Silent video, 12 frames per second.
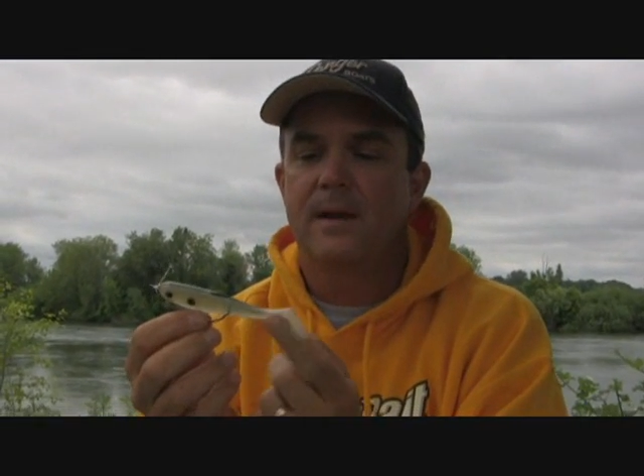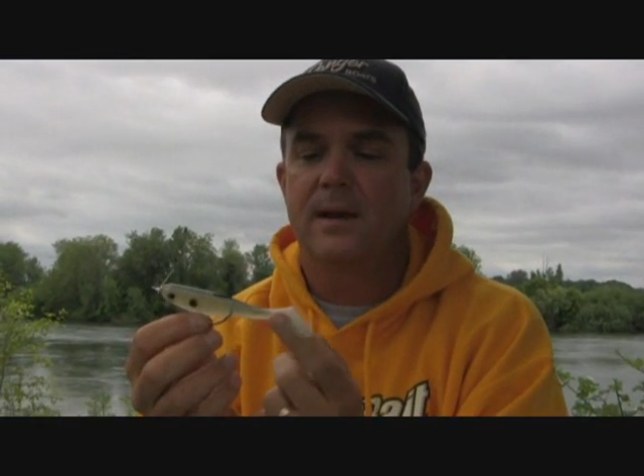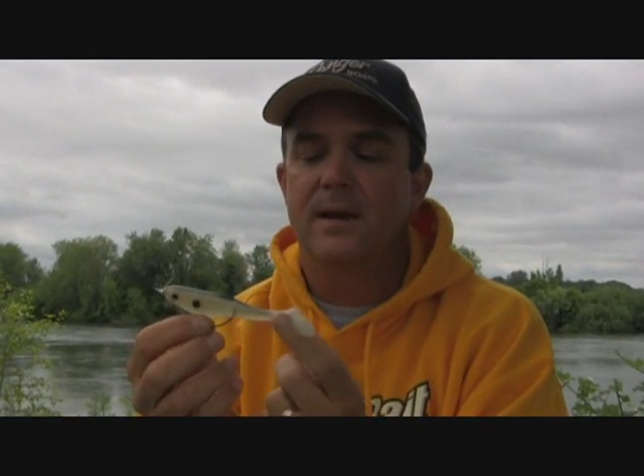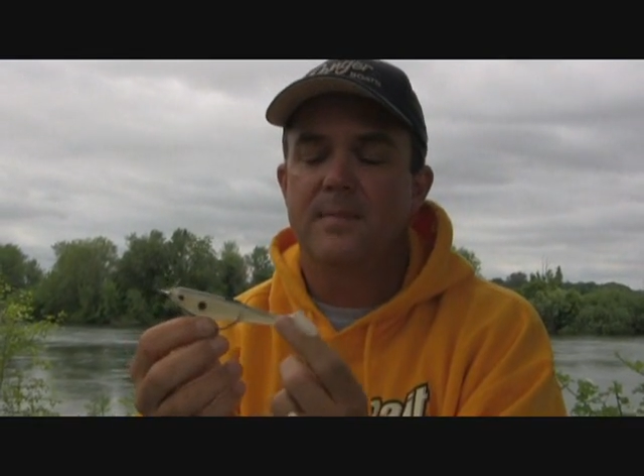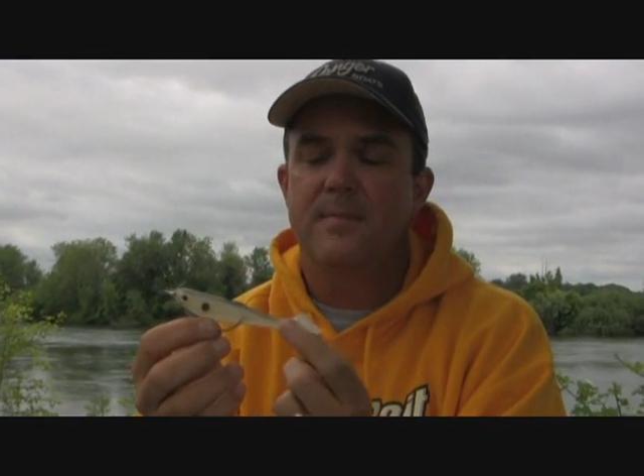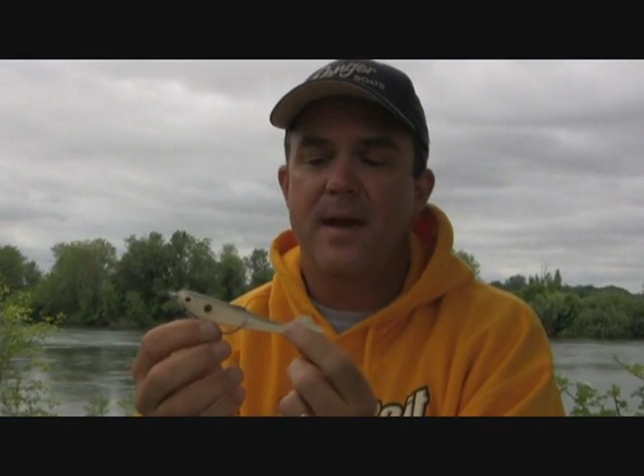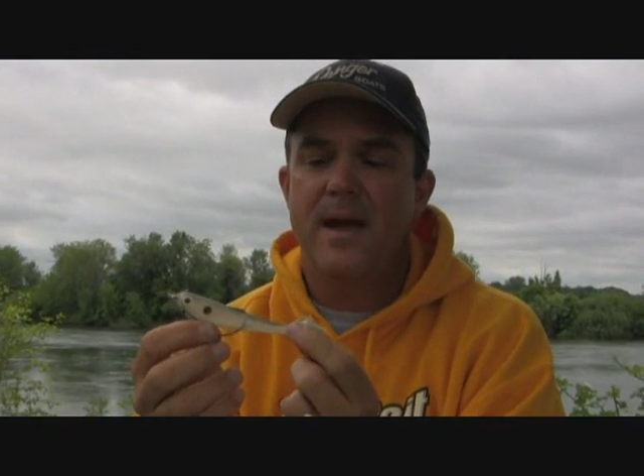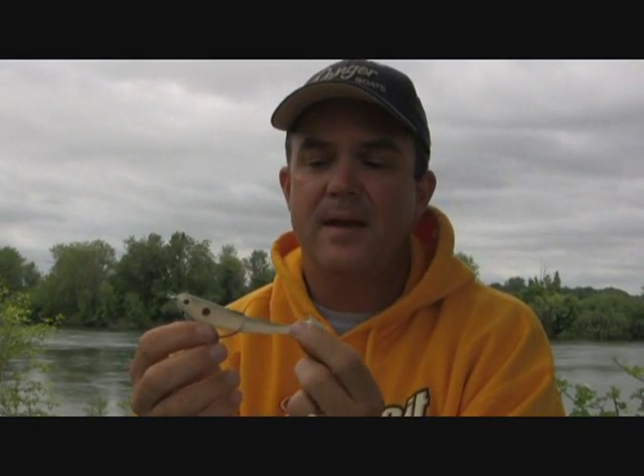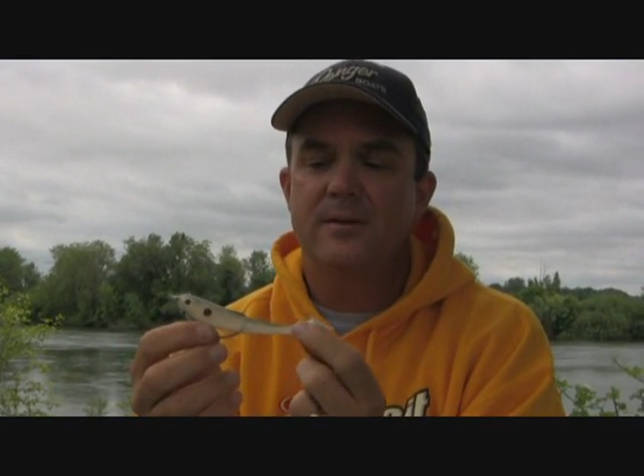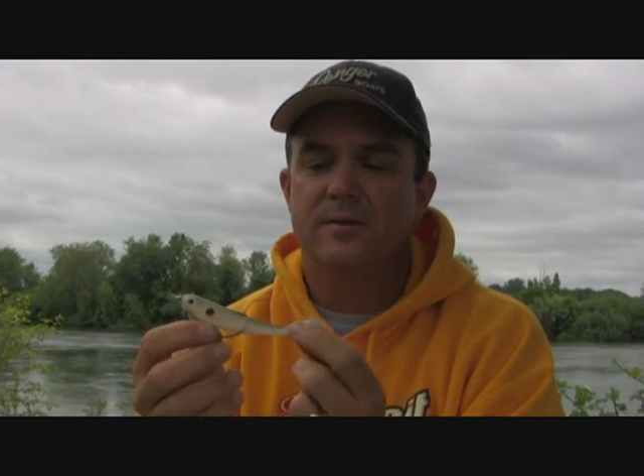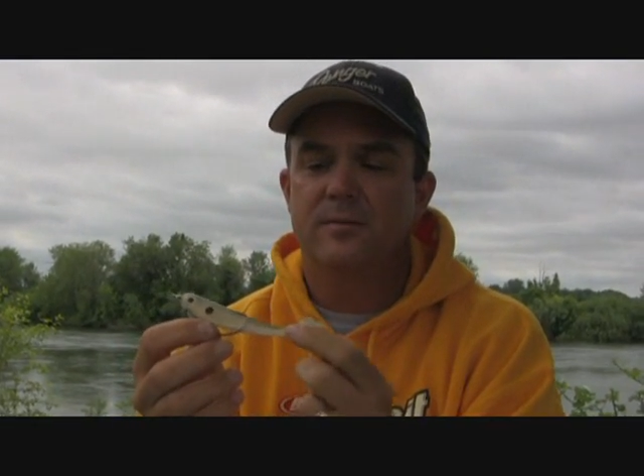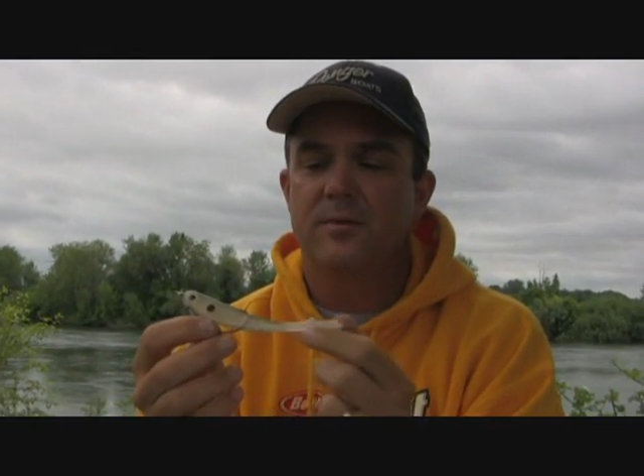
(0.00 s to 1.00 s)
lily
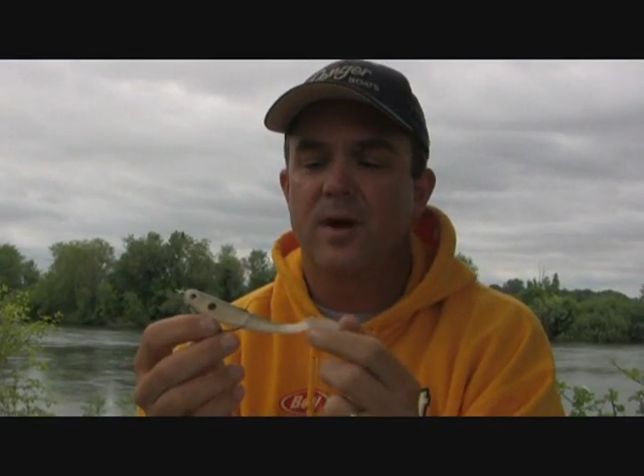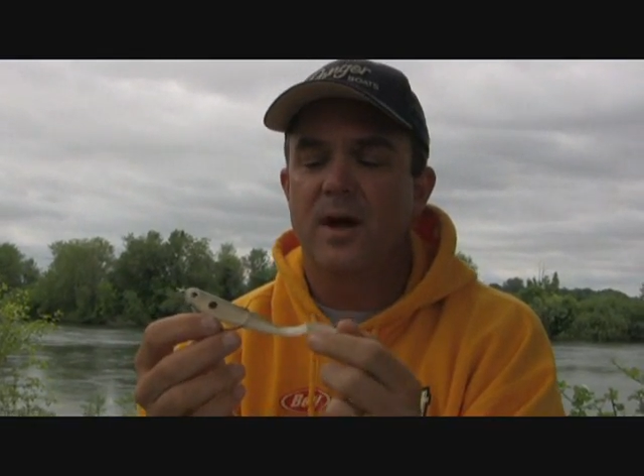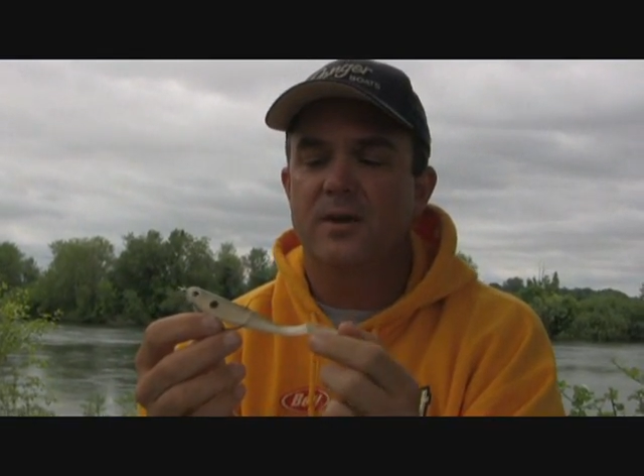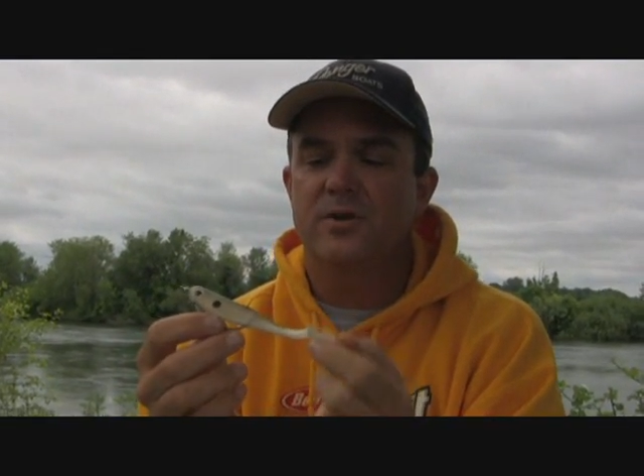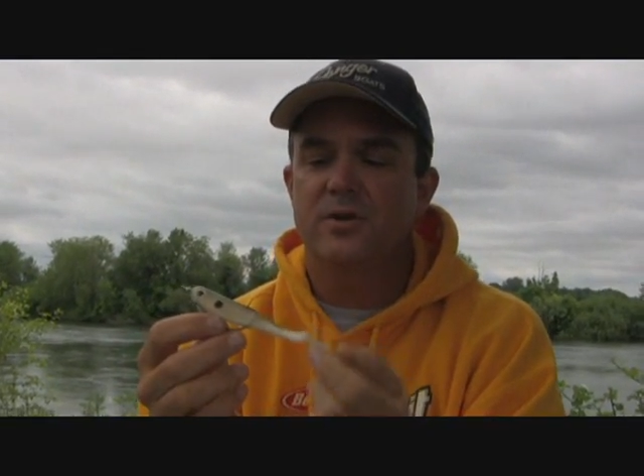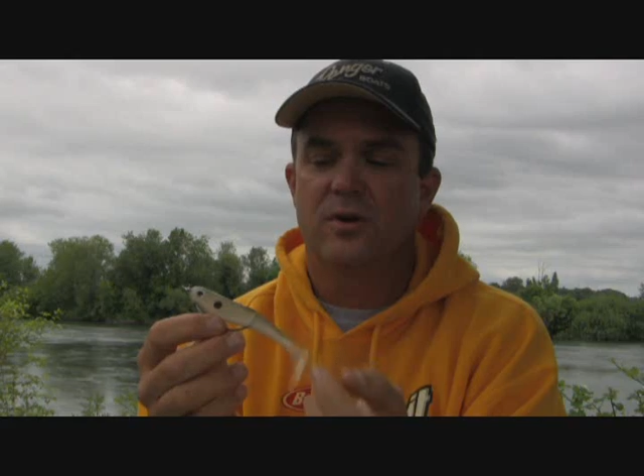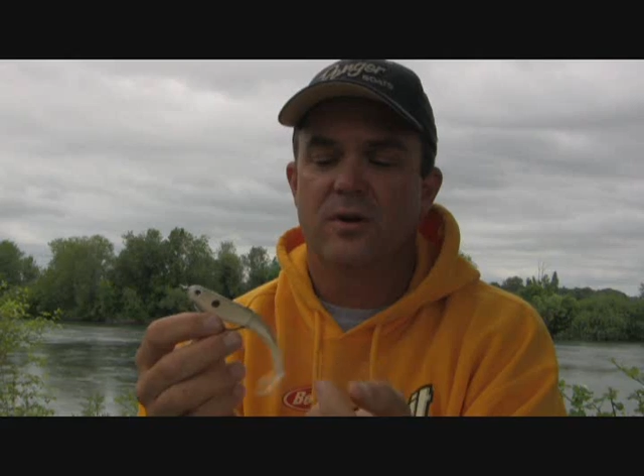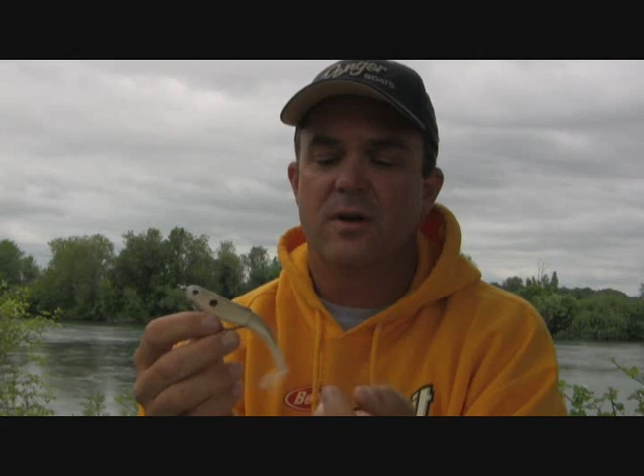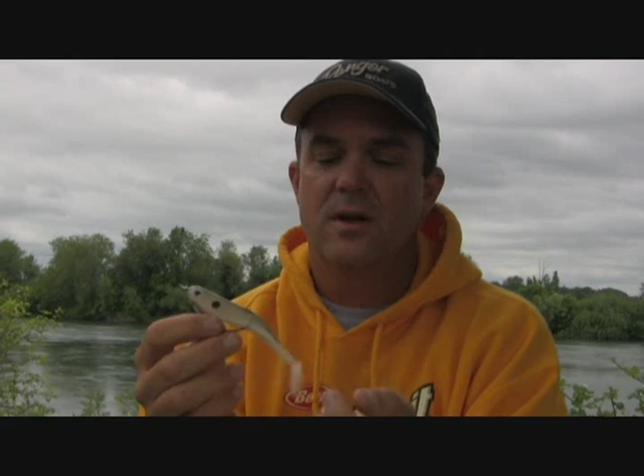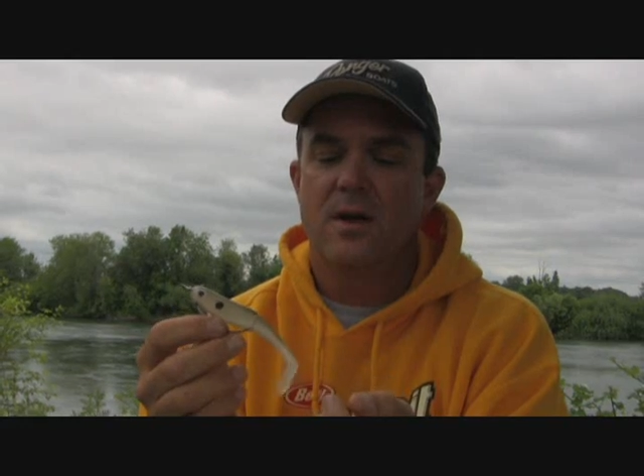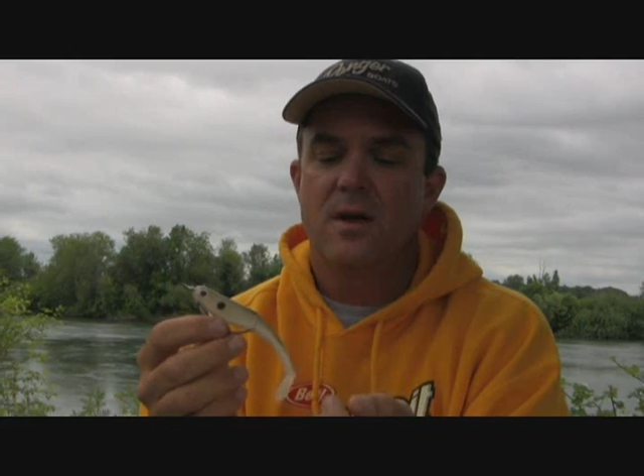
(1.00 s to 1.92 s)
pads or brush, or,